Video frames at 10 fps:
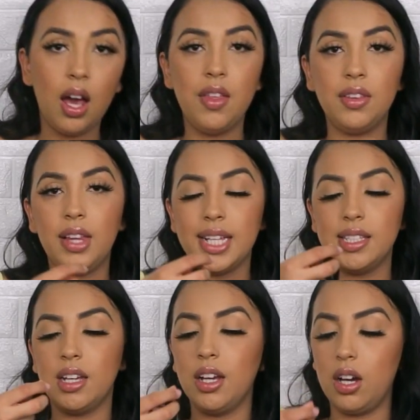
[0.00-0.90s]
And then the last
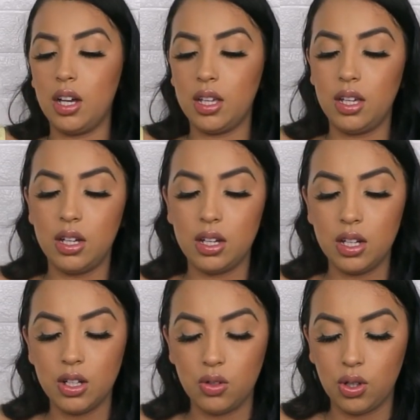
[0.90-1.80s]
thing I got
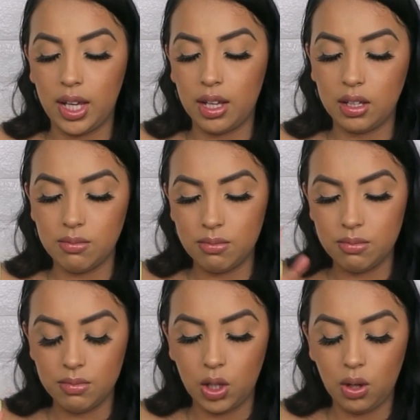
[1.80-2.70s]
here, or like
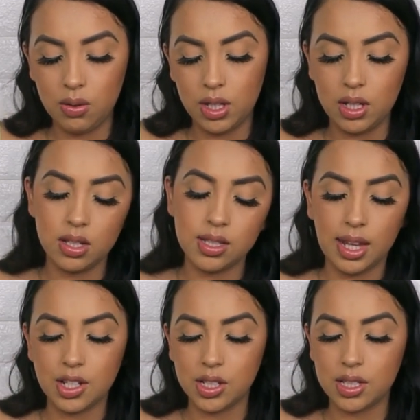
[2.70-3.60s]
clothing
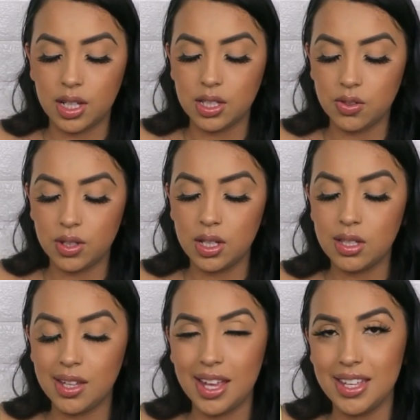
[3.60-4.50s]
slash
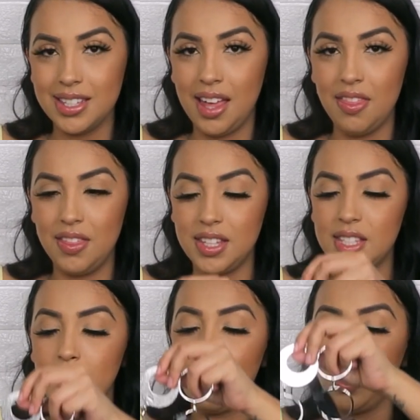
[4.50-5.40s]
accessories, is
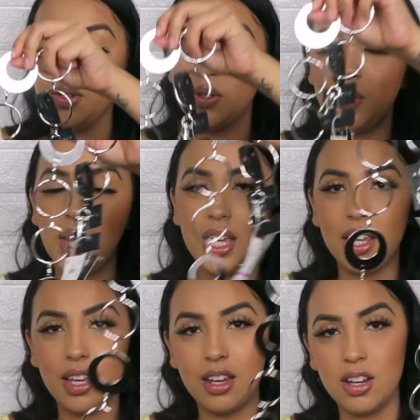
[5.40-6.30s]
this belt right
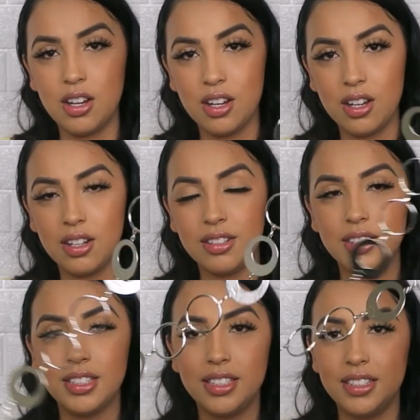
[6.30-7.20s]
here.
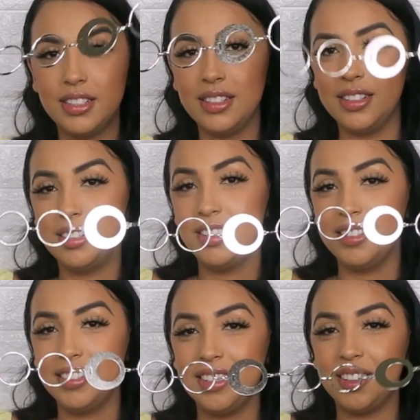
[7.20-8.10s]

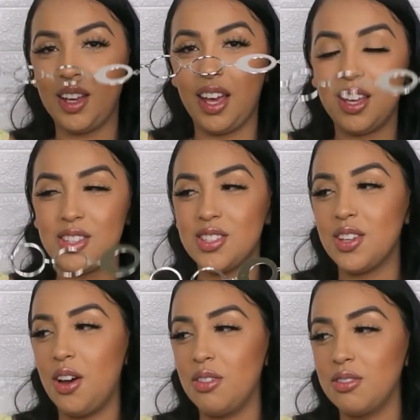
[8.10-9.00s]
Okay,
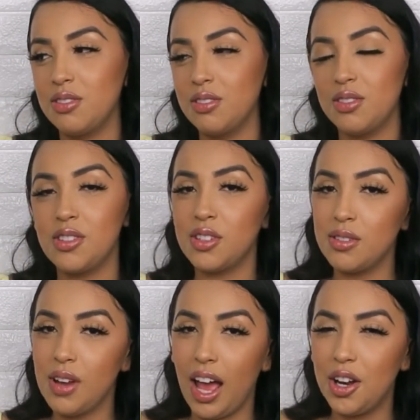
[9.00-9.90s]
so
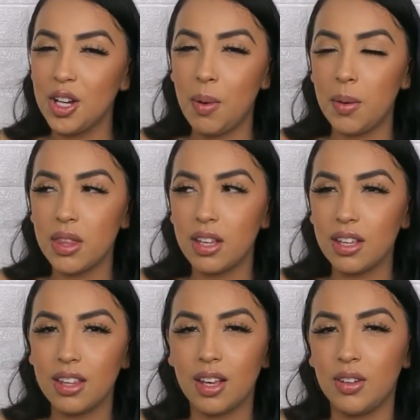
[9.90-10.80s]
I know you're probably
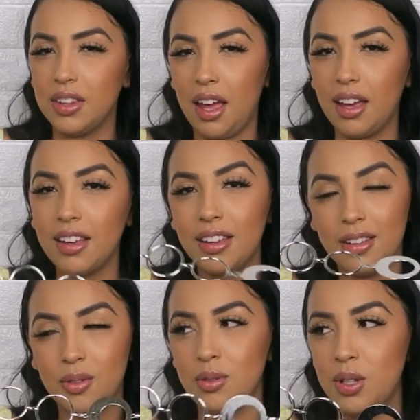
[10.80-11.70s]
thinking like, what the heck
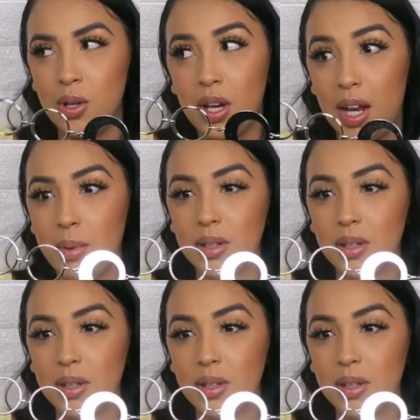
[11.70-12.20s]
kind